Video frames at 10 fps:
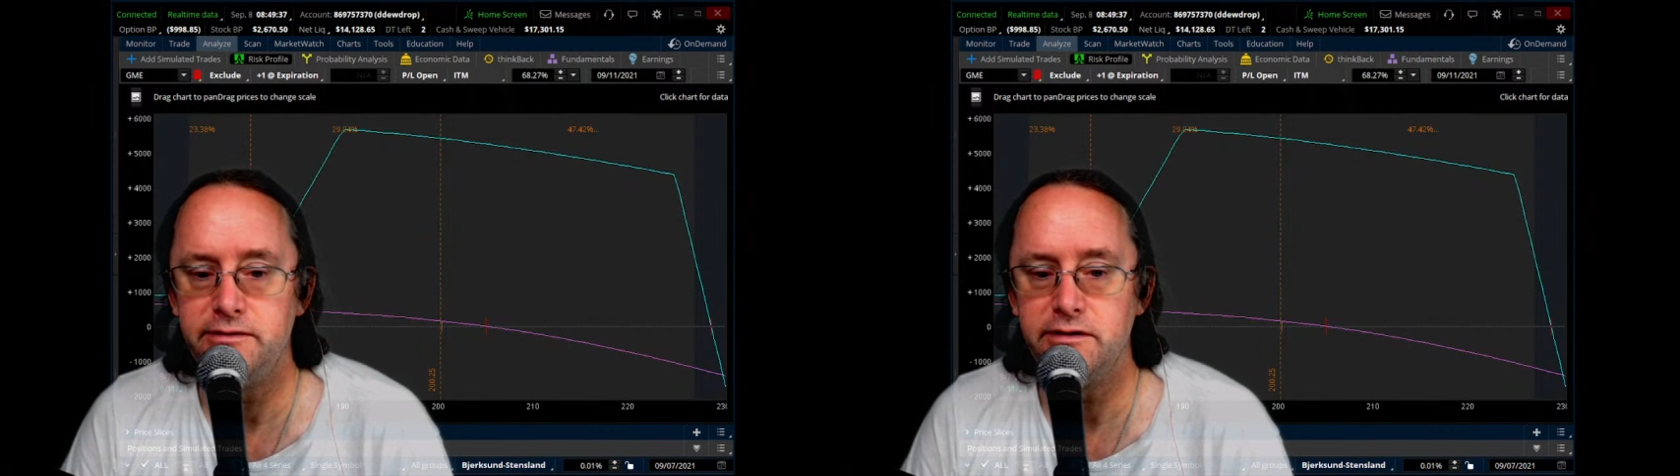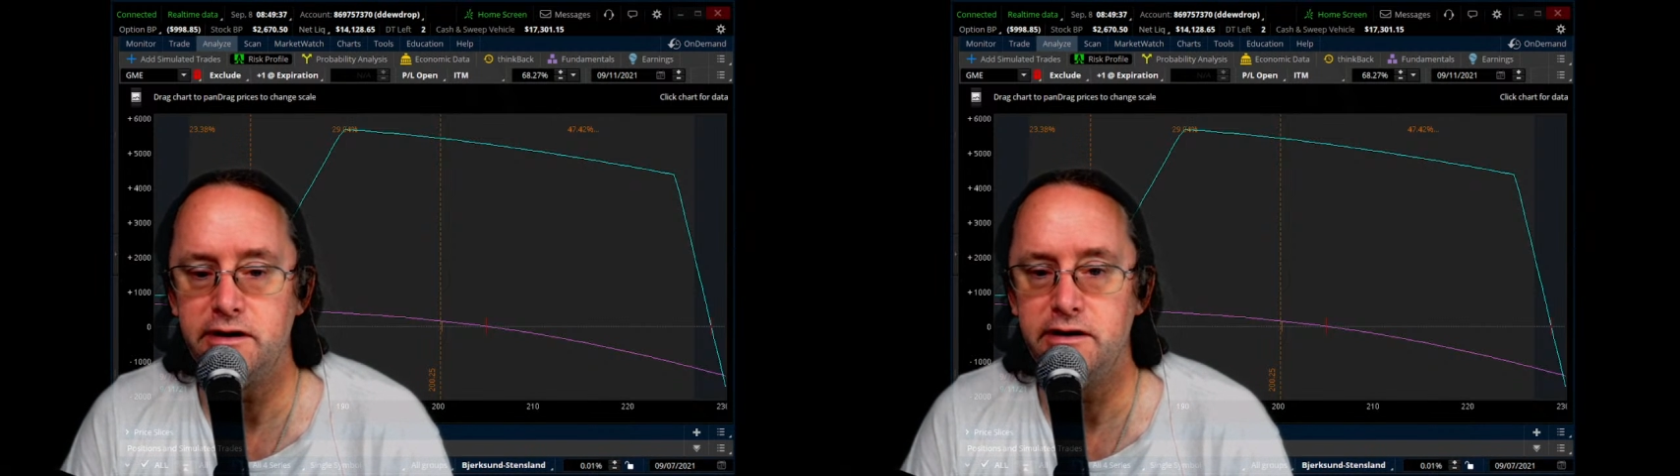
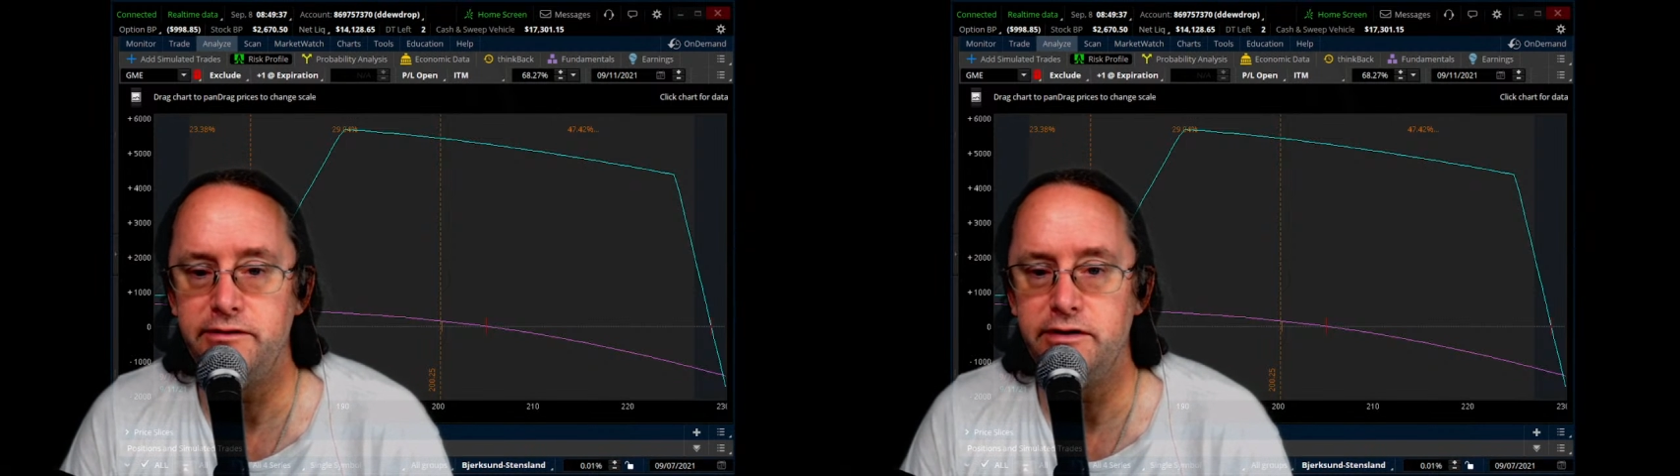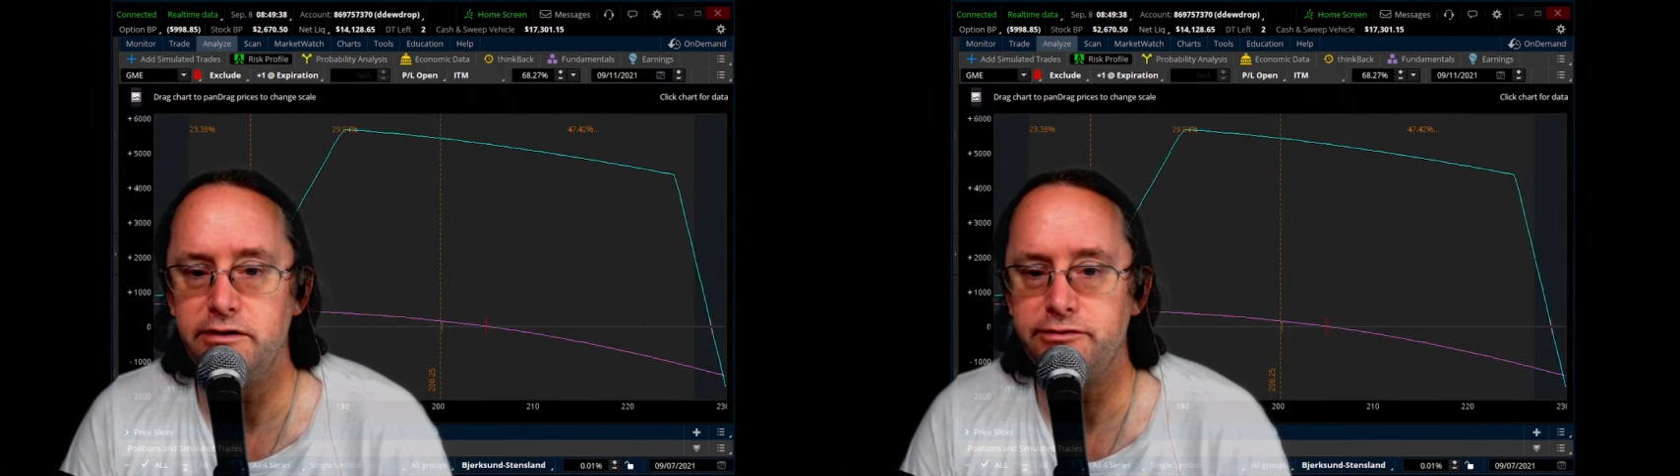that kind
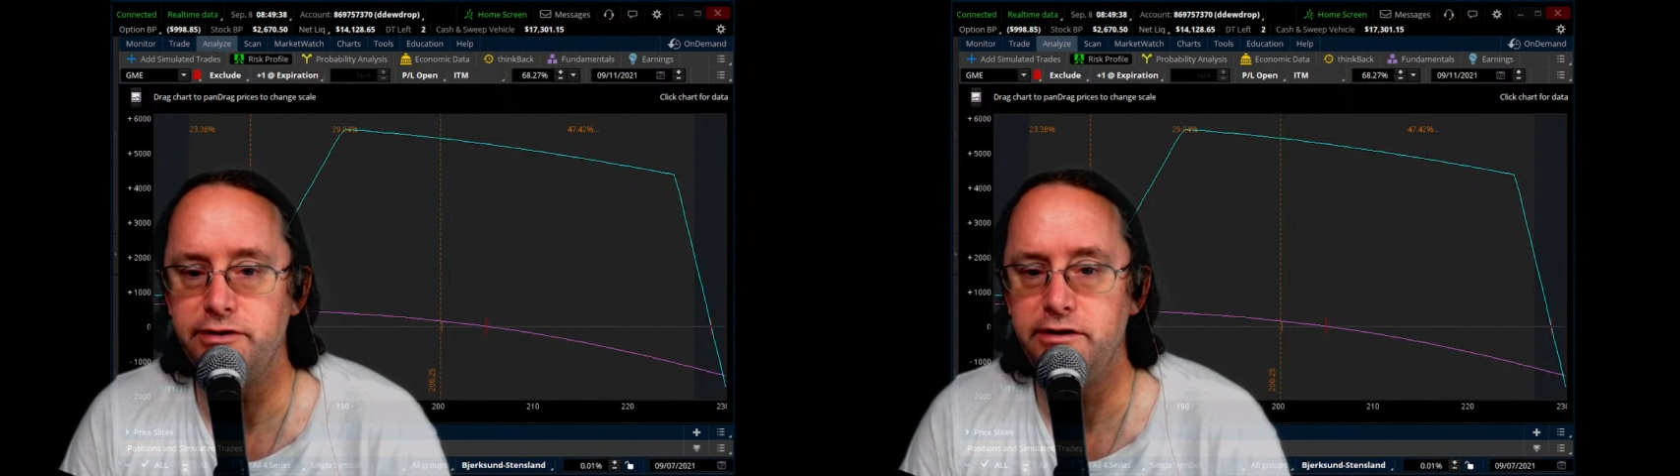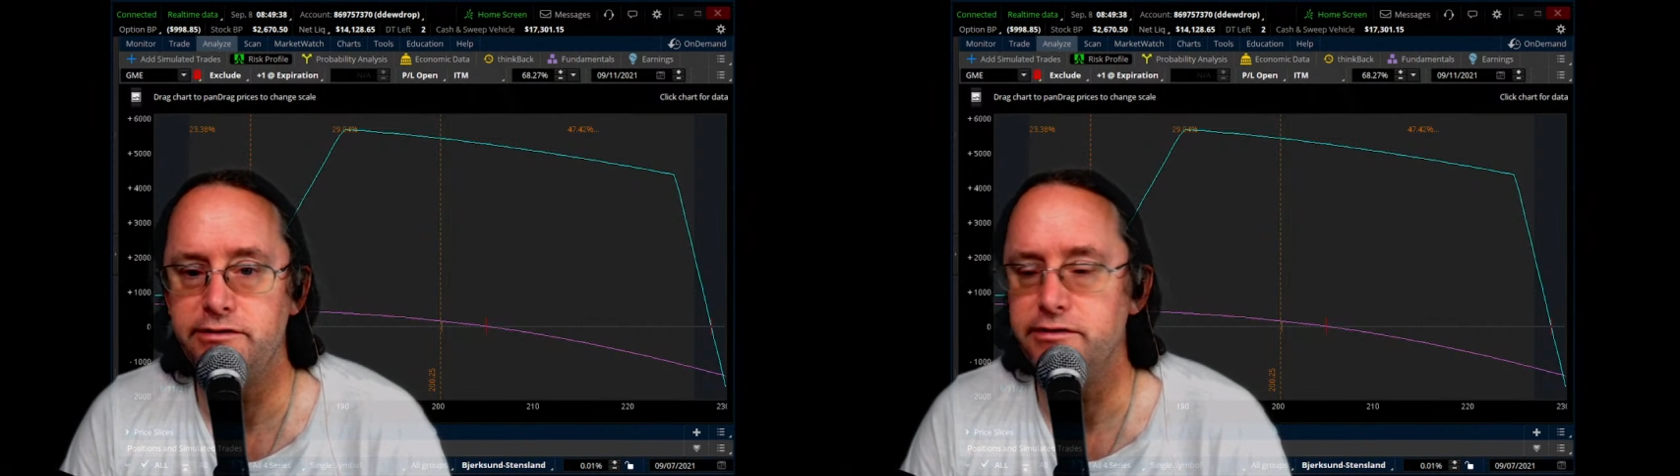of
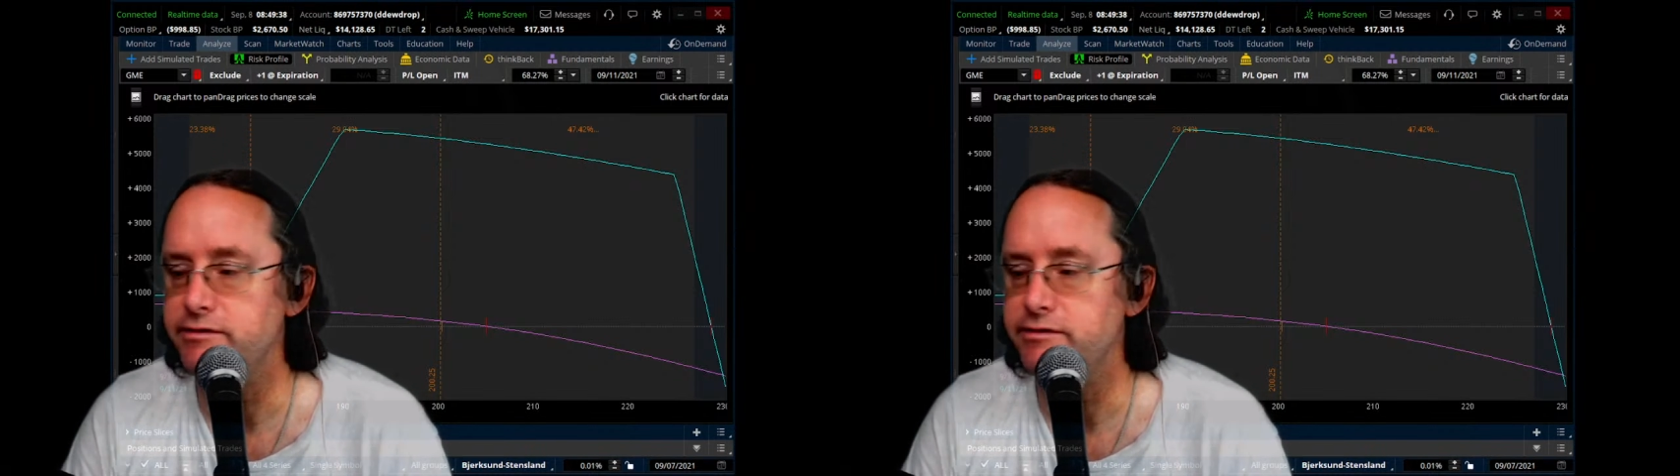illustrates the